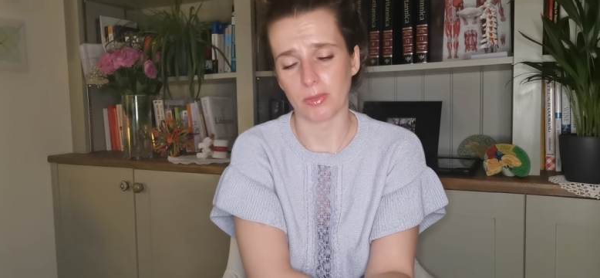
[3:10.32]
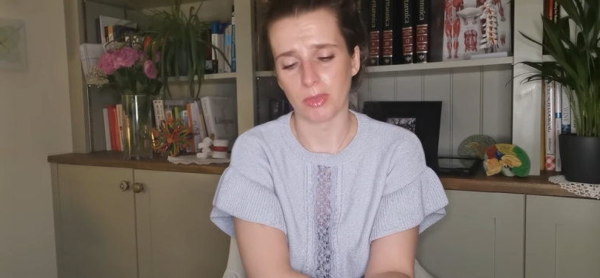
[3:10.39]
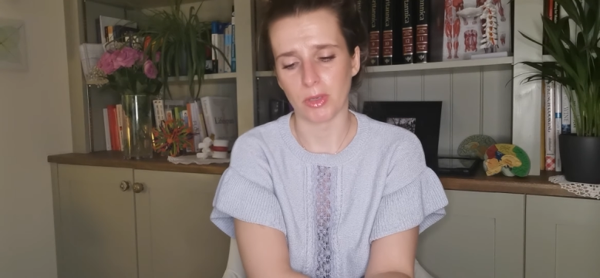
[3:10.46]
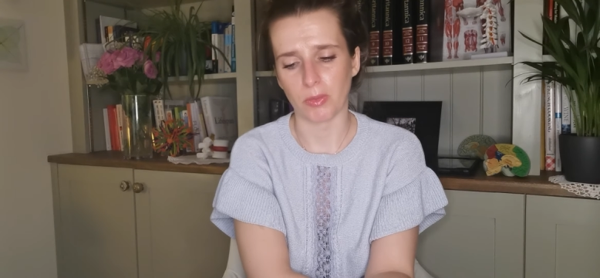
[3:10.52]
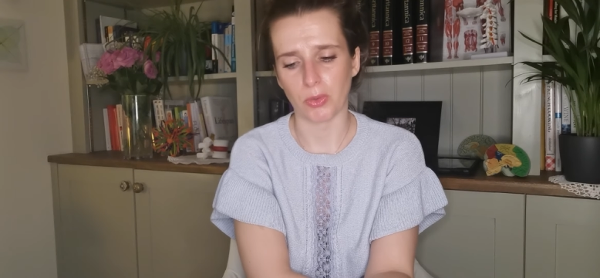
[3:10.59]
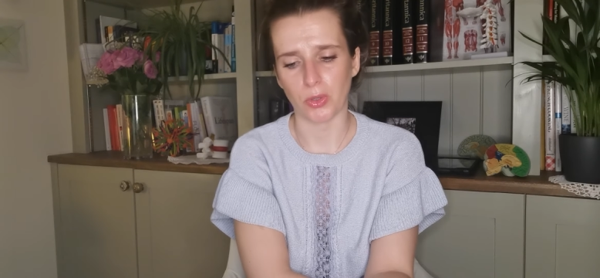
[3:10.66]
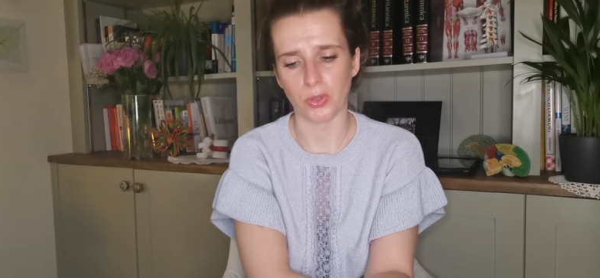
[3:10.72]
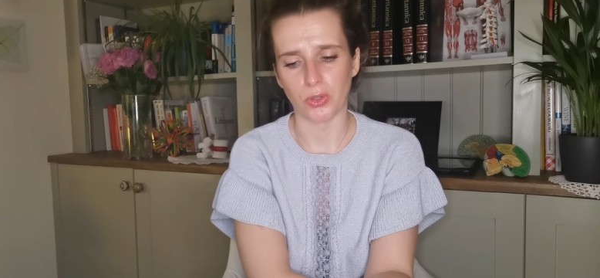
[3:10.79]

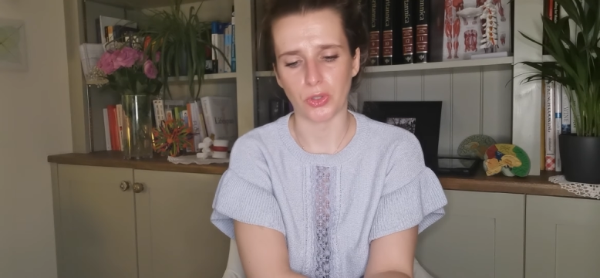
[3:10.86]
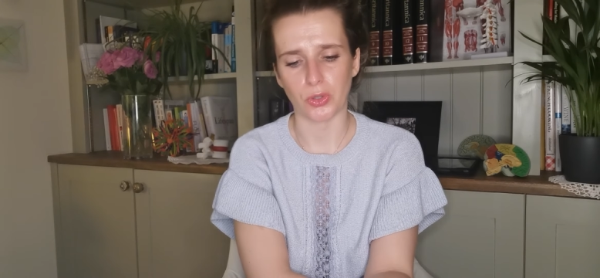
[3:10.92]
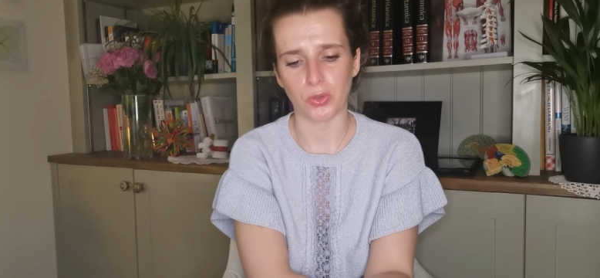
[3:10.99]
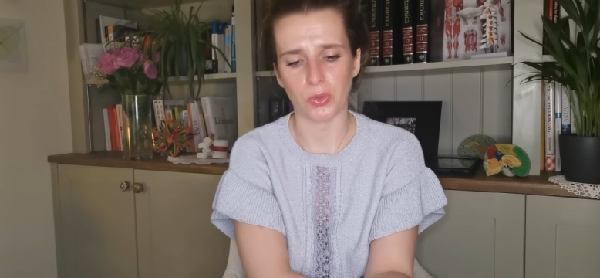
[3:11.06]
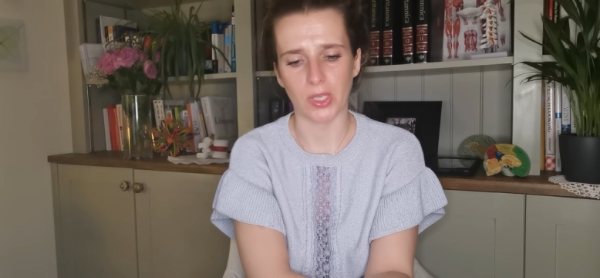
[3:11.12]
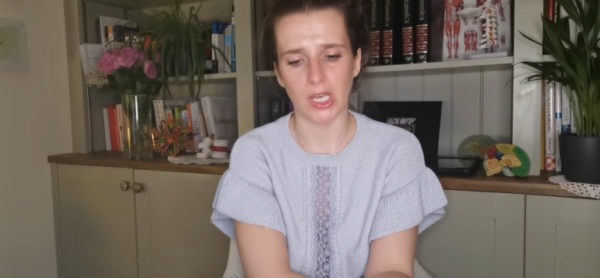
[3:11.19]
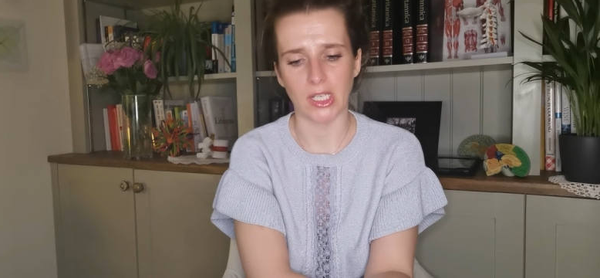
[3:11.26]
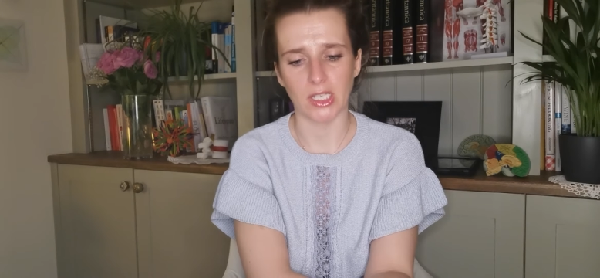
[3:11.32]
People do
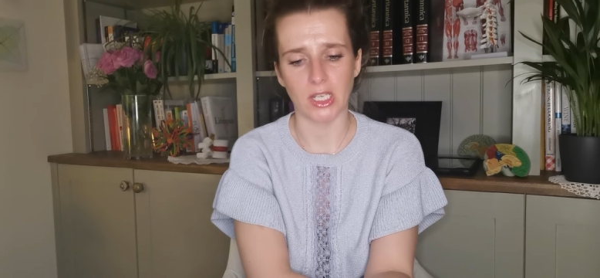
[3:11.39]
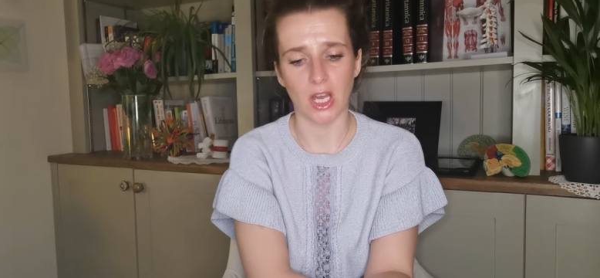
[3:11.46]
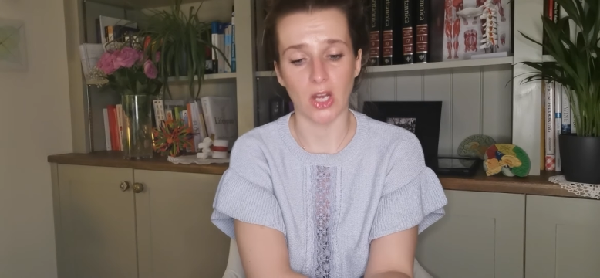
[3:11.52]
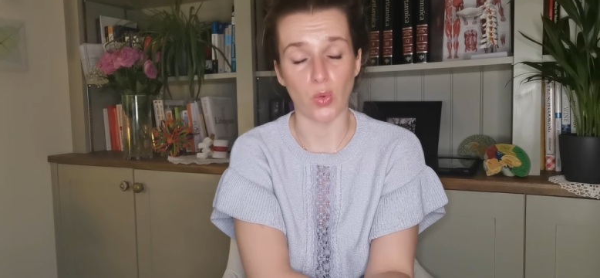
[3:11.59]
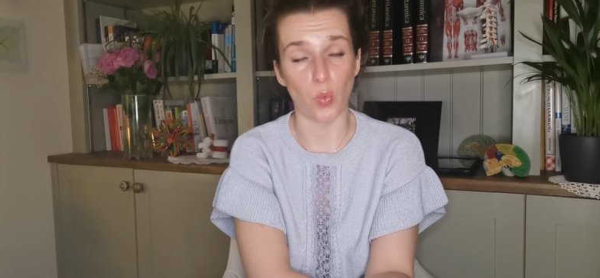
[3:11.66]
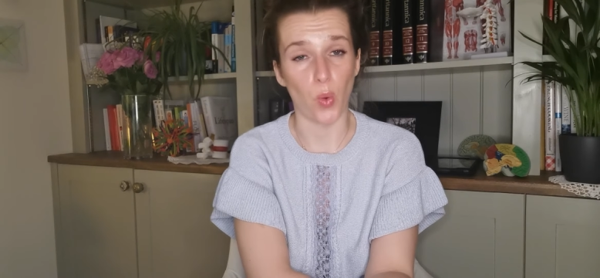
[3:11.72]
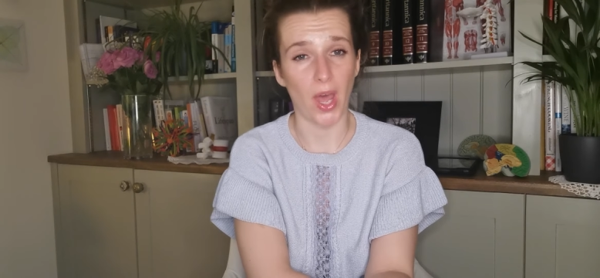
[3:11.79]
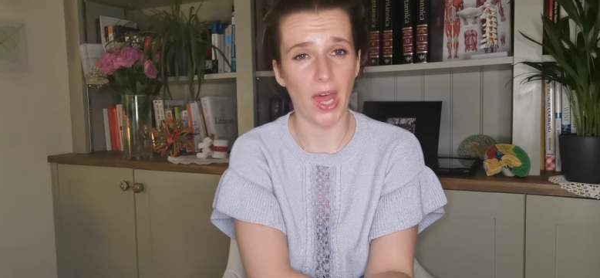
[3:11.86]
get
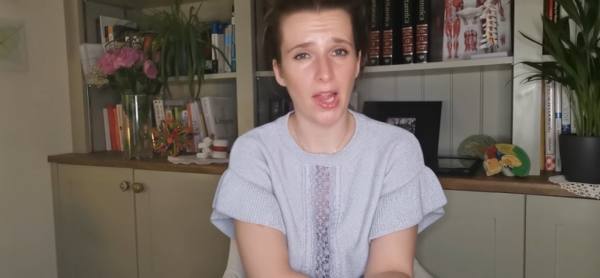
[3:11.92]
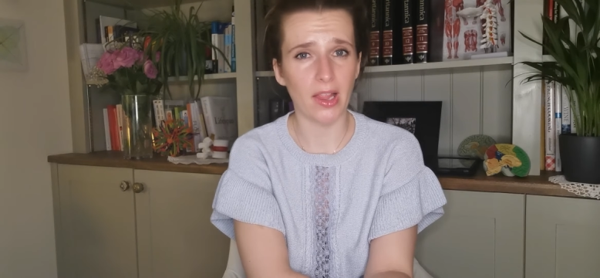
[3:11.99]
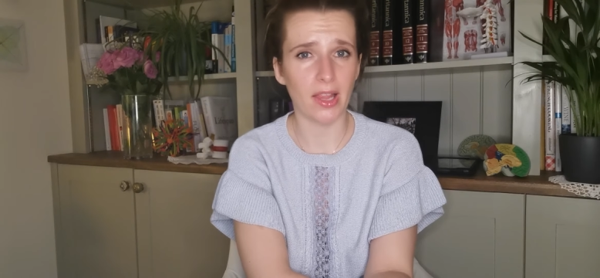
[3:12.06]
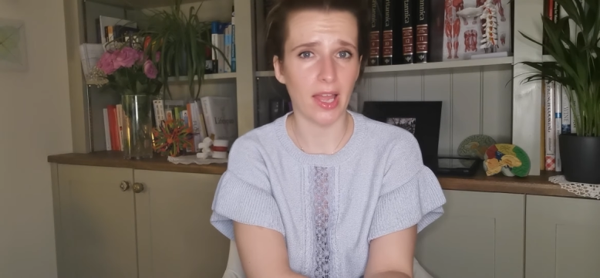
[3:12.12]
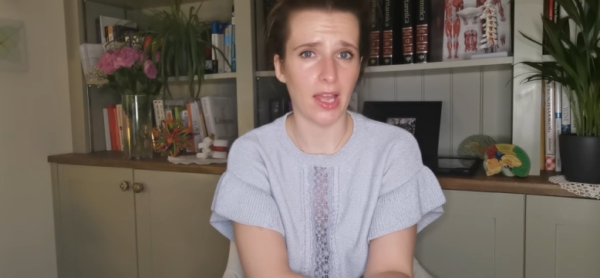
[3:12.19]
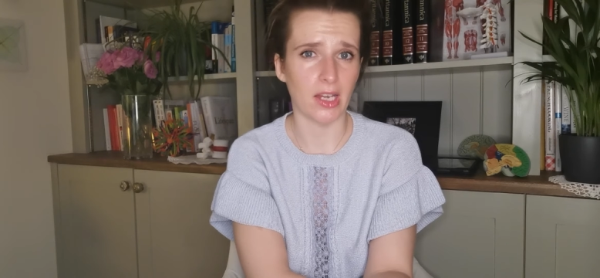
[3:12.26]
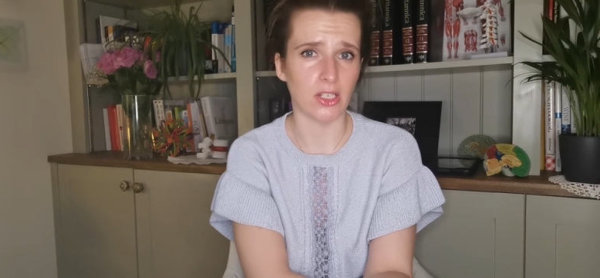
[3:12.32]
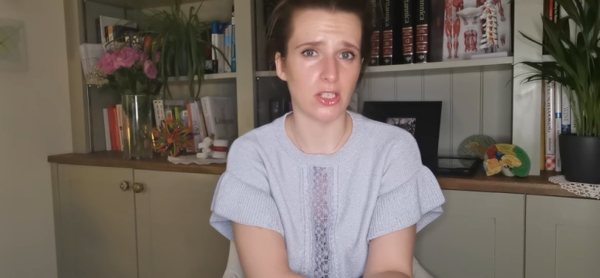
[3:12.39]
unwell,
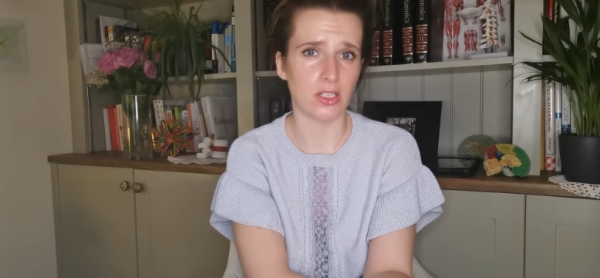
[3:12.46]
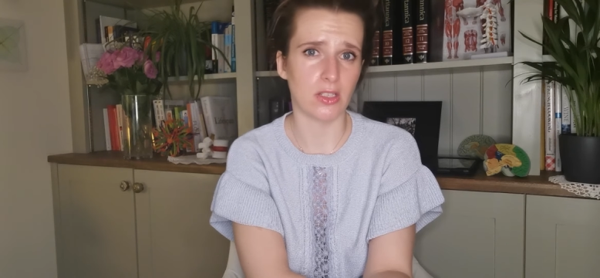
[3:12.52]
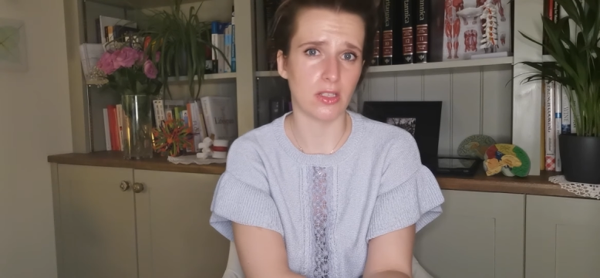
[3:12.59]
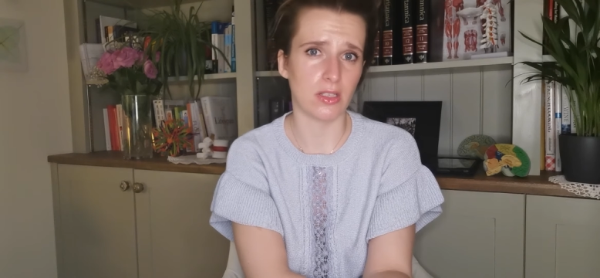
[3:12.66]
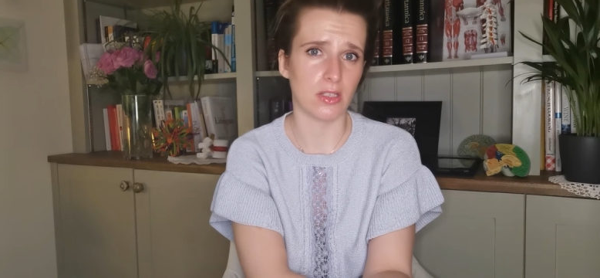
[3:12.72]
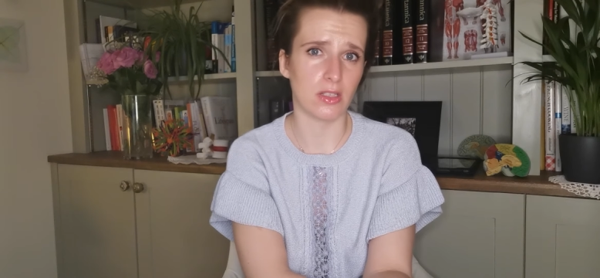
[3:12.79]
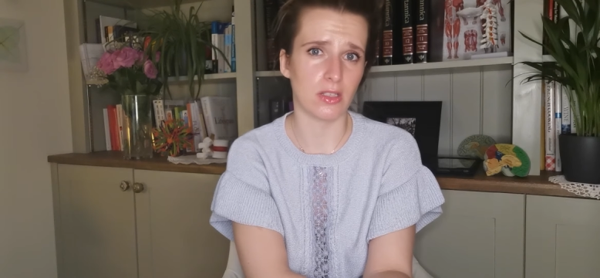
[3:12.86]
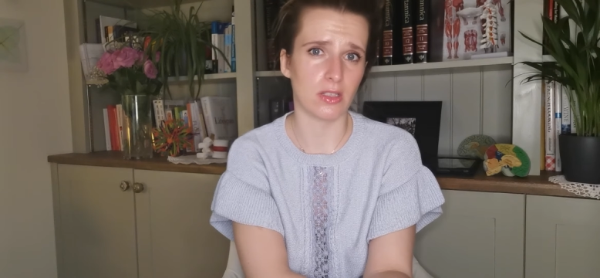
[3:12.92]
and
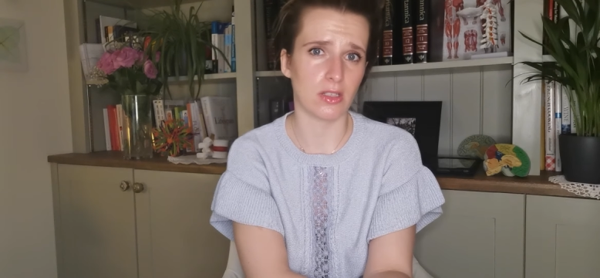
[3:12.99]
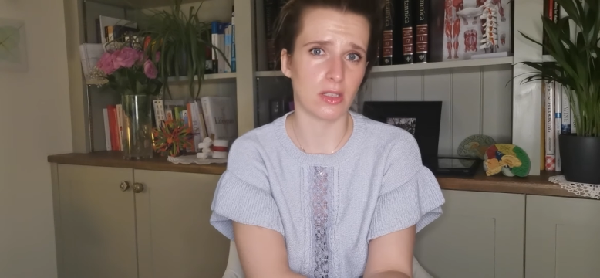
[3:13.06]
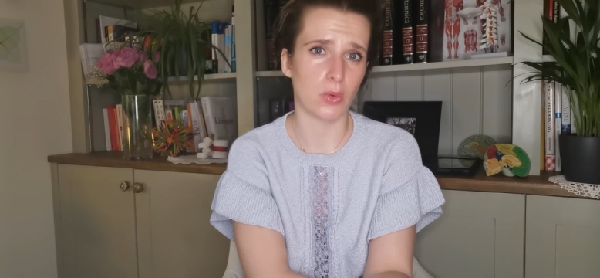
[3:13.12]
uh,